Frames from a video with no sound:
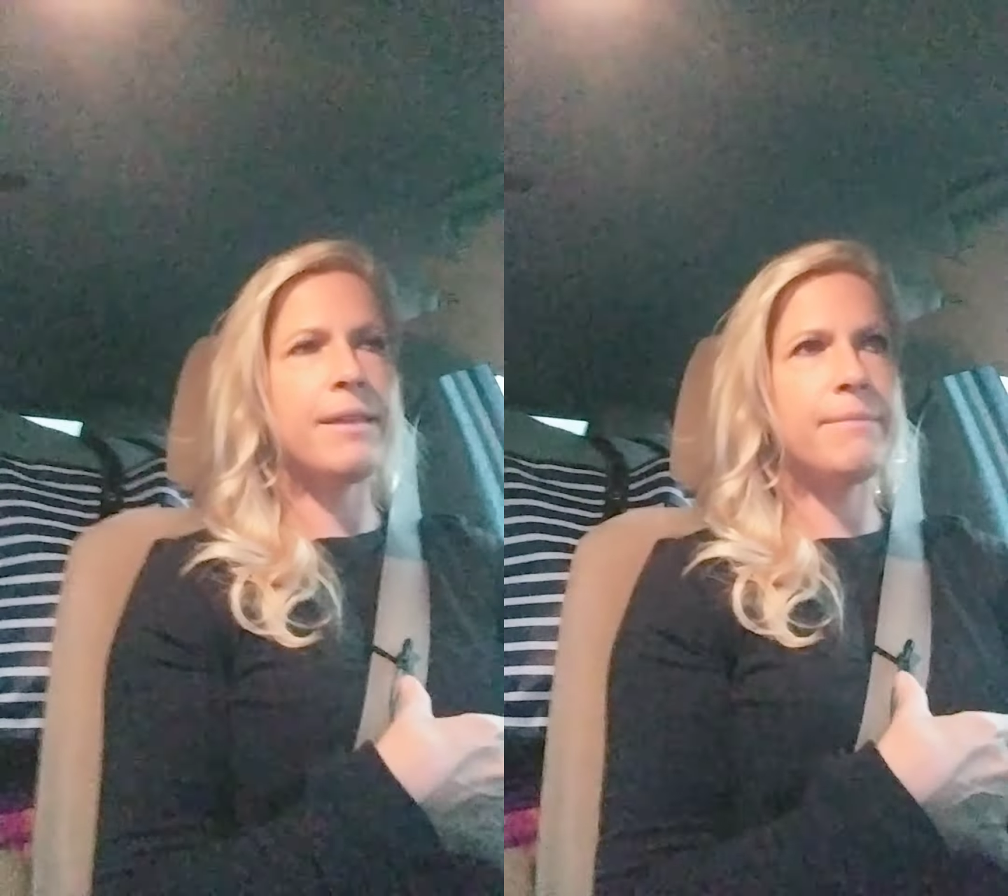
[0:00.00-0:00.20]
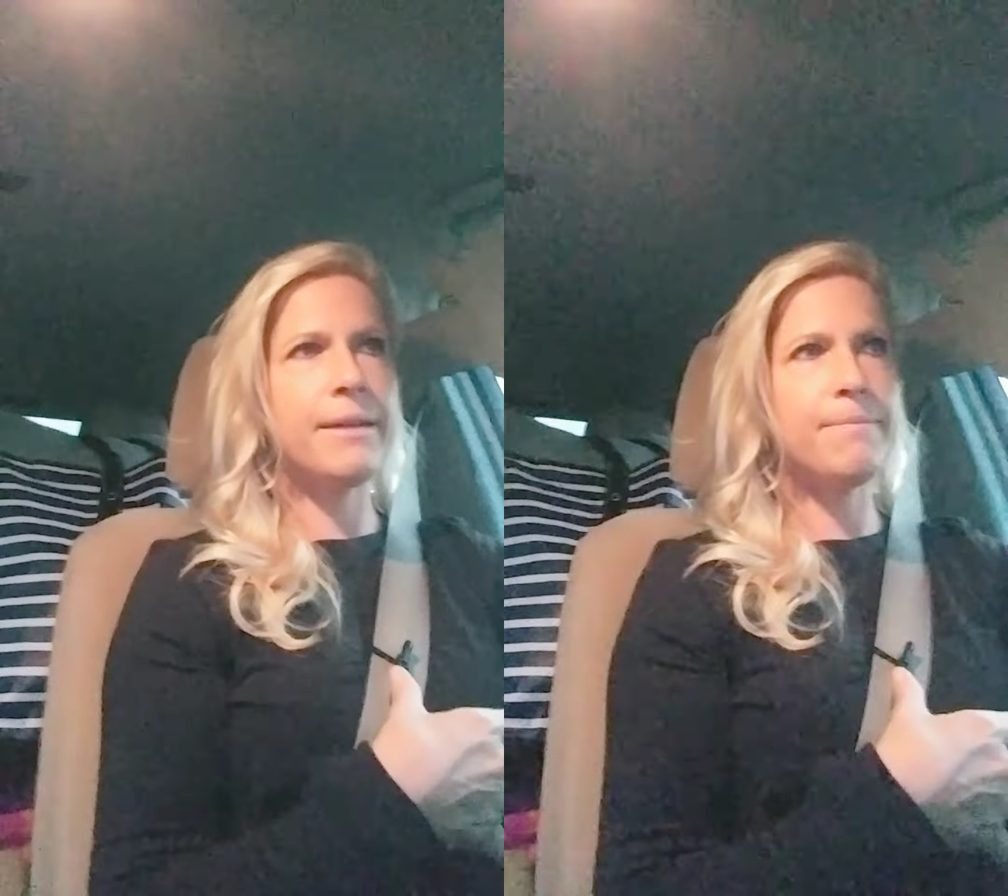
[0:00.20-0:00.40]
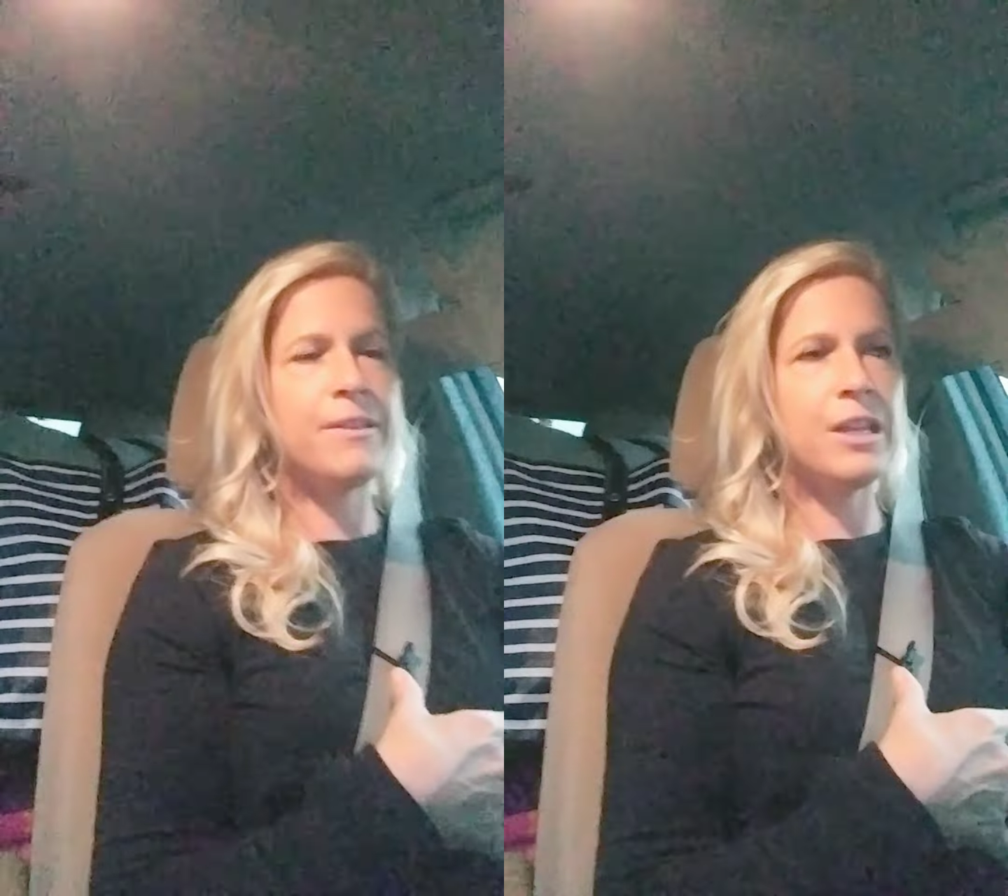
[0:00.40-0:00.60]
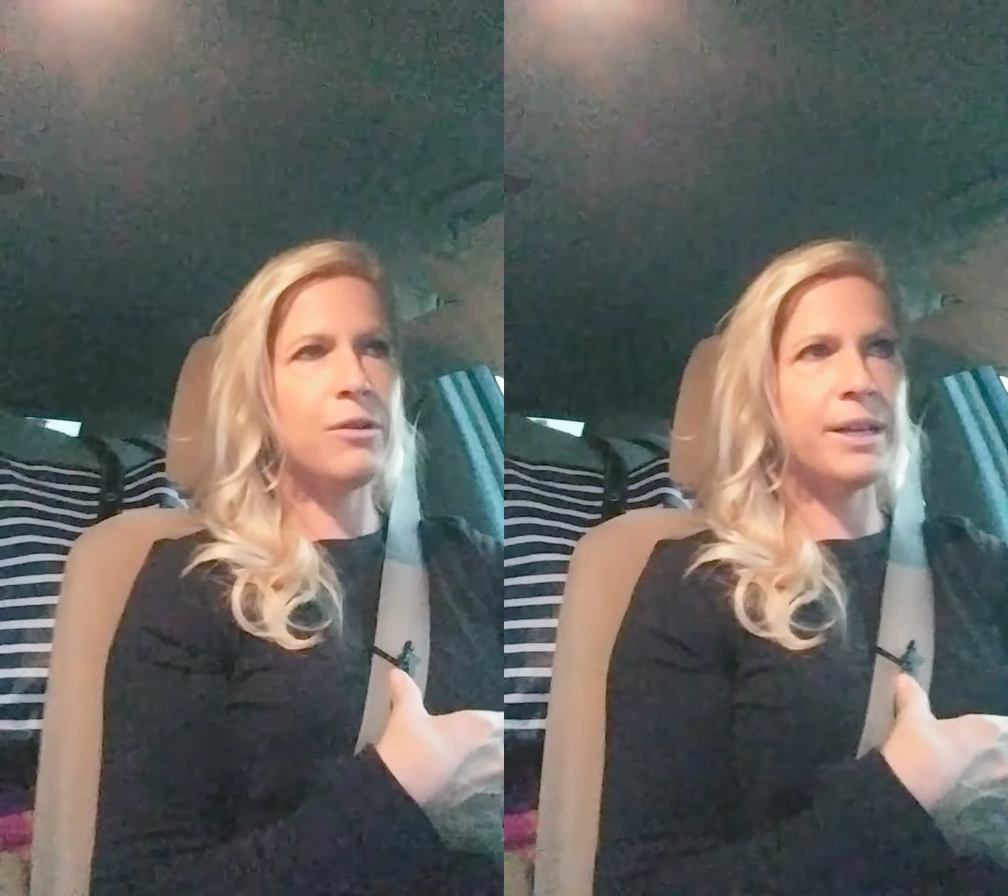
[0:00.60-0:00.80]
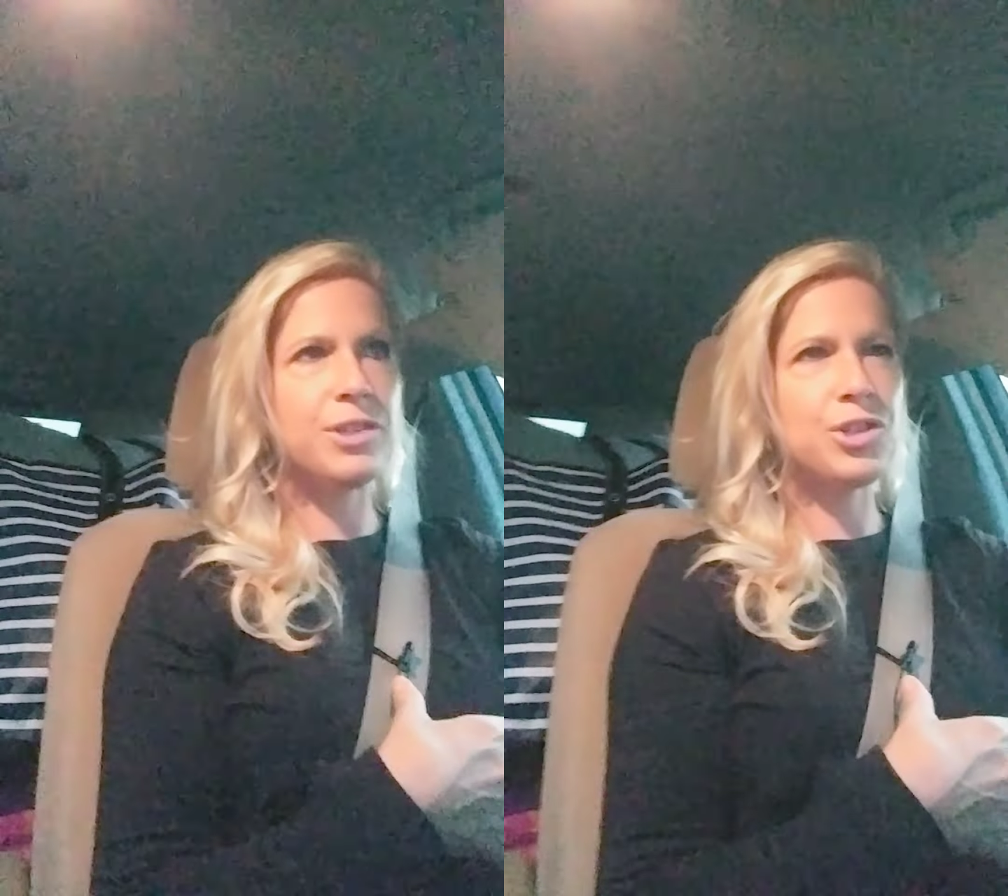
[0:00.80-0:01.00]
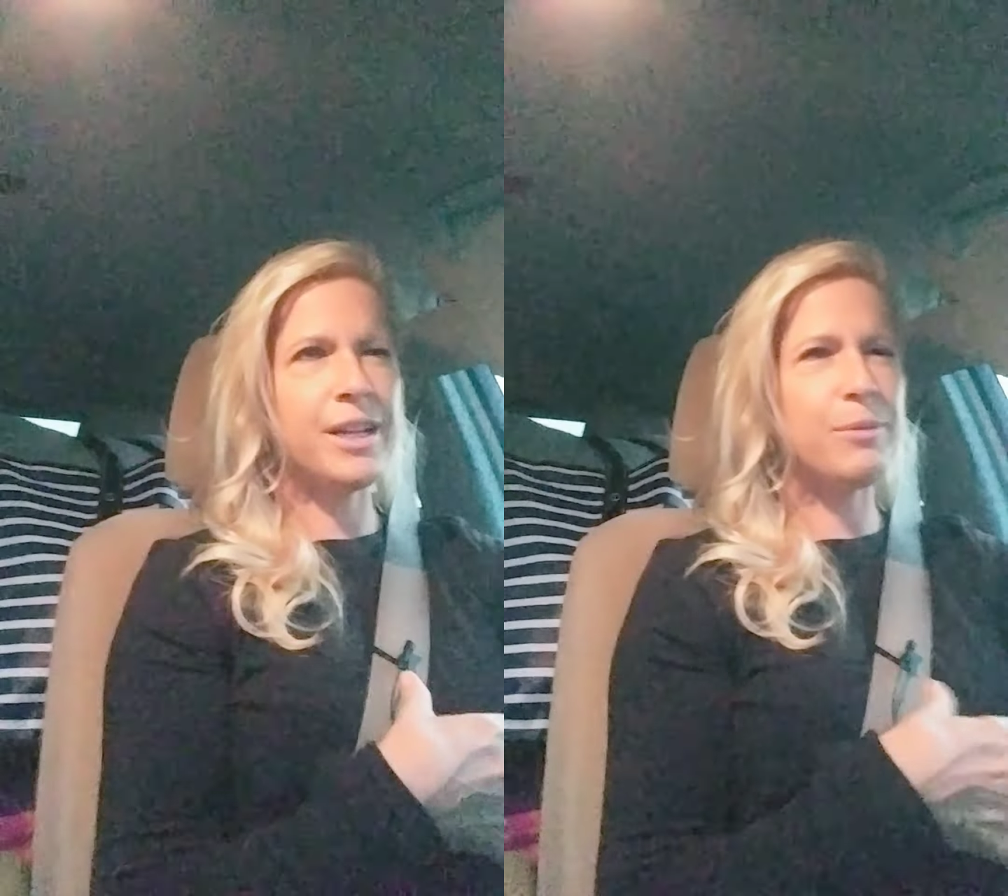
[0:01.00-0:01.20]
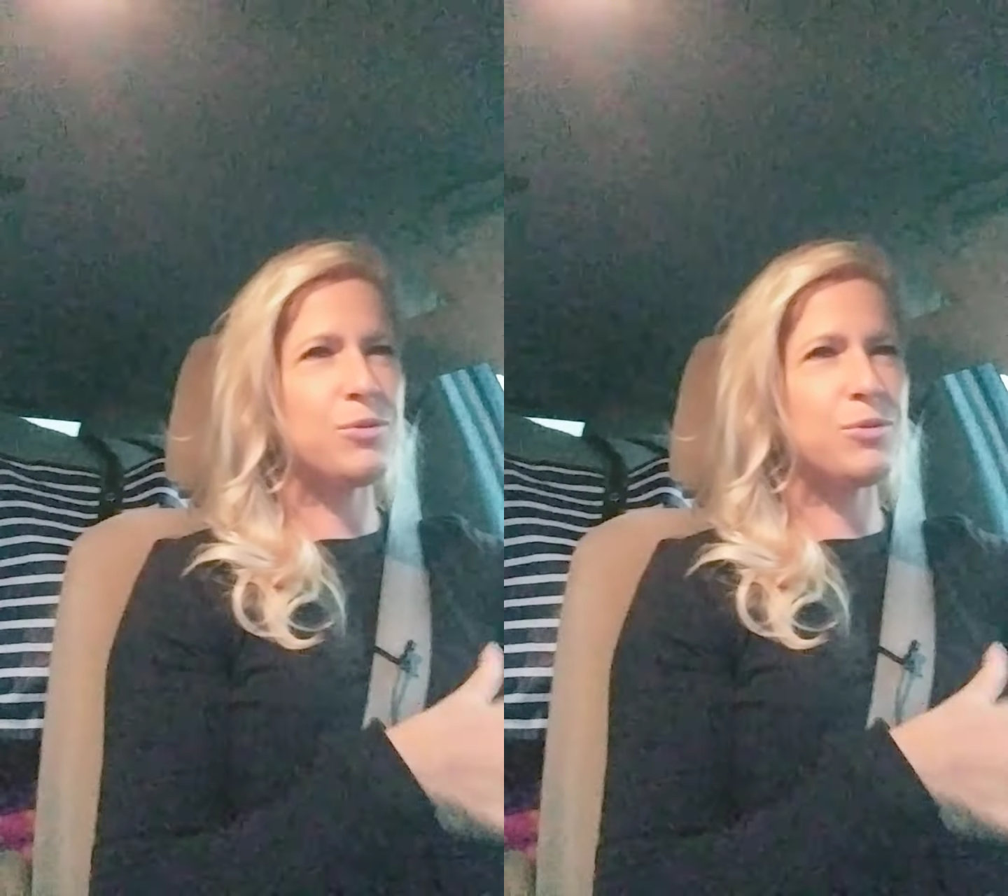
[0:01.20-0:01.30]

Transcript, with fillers: in my video yesterday,